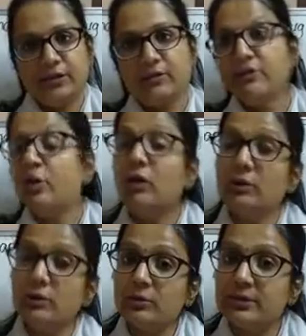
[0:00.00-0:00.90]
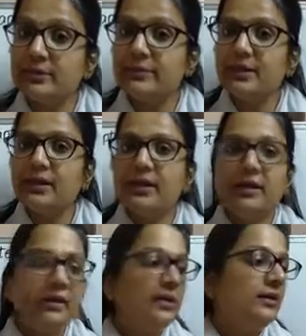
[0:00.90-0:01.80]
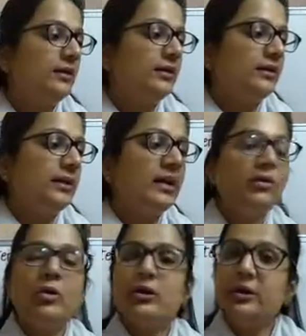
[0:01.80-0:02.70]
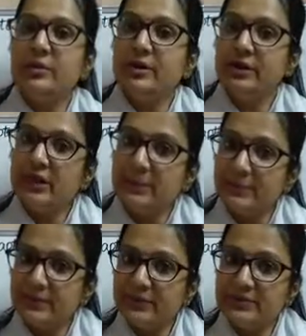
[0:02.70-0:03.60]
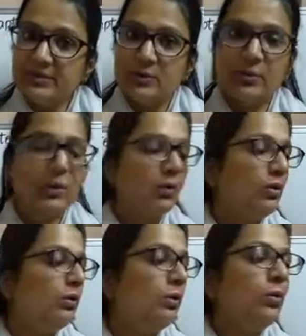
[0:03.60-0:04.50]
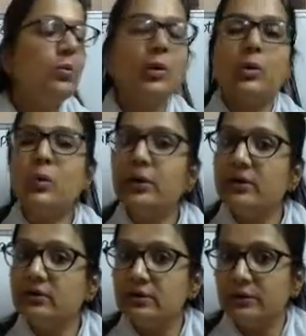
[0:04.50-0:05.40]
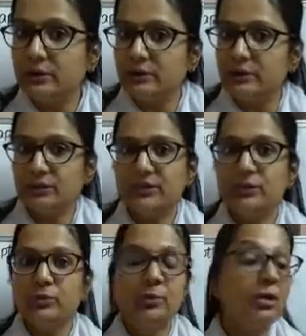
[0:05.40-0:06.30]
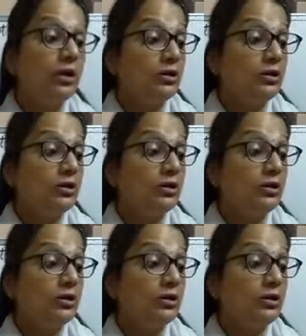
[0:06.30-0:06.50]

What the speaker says: We all know them. They are all community helpers. We all know what work do they do.